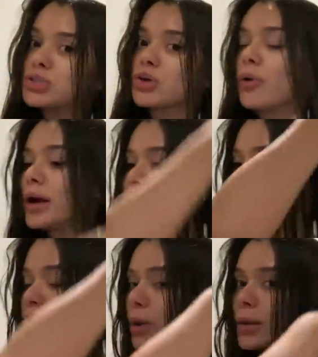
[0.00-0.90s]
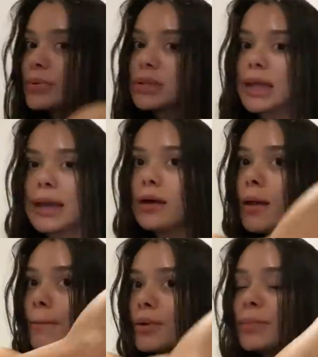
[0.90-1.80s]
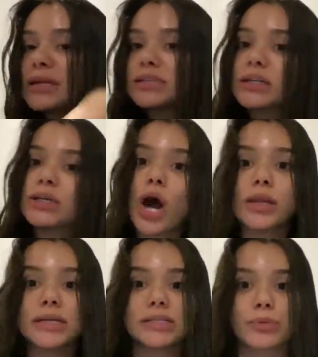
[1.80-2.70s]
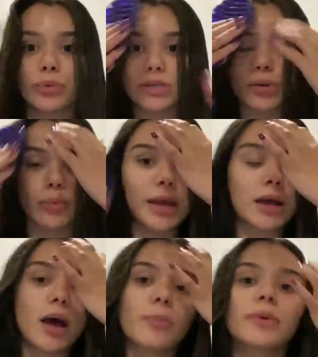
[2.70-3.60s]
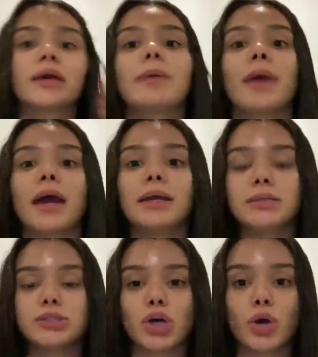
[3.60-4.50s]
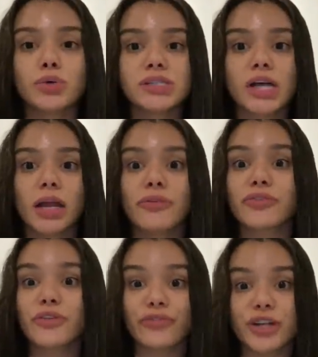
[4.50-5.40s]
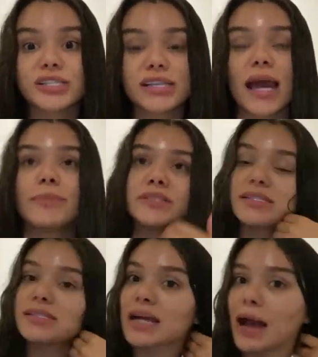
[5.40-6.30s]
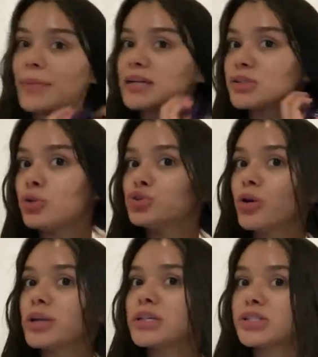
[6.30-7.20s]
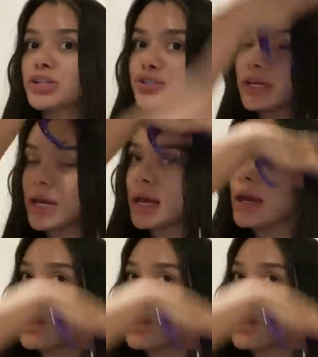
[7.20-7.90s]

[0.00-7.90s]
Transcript: so I didn't want to be late. But basically all I did was wake up, get my toes done for the first time since I got my toe shortening surgery.